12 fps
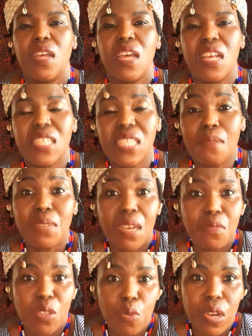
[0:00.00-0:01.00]
And
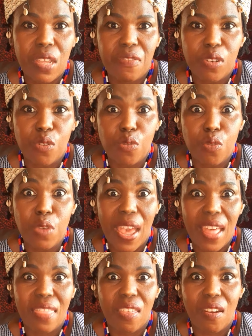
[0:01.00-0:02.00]
sometimes they will even do
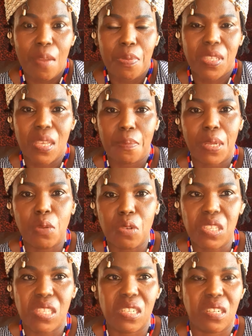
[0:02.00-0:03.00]
air therapy. Somebody will
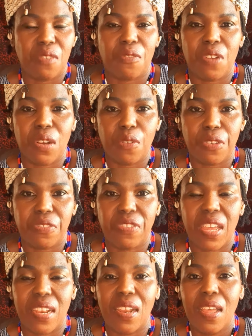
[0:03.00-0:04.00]
sit in front of a
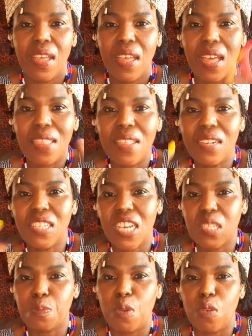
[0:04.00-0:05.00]
fan and they'll
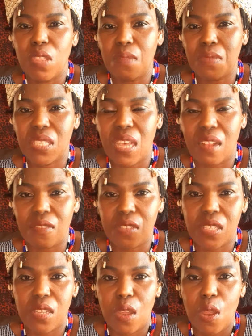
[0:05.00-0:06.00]
just blow
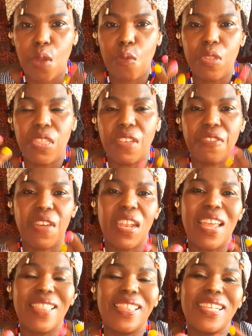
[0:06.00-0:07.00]
themselves with the fan.
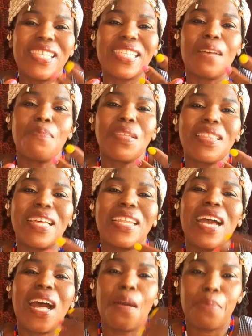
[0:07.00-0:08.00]
And there's something that
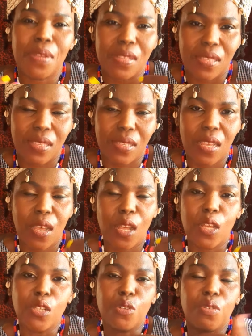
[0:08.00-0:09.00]
happens
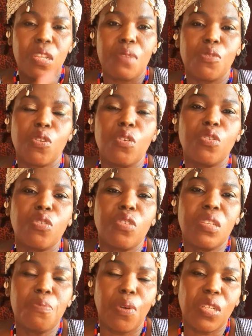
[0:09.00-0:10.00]
to them. So it's
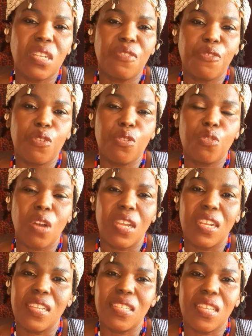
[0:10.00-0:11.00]
important for you to
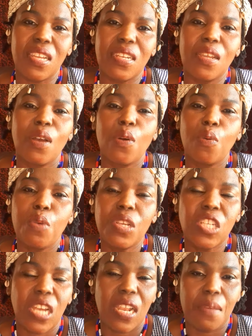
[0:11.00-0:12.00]
understand,
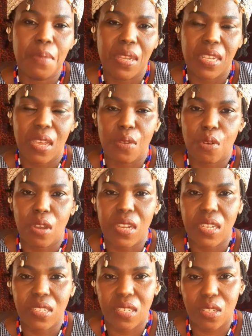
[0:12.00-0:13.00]
which element are you
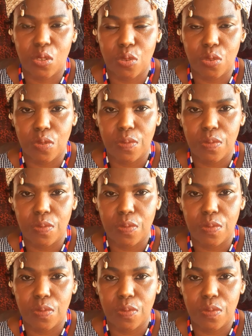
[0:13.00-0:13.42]
connected to?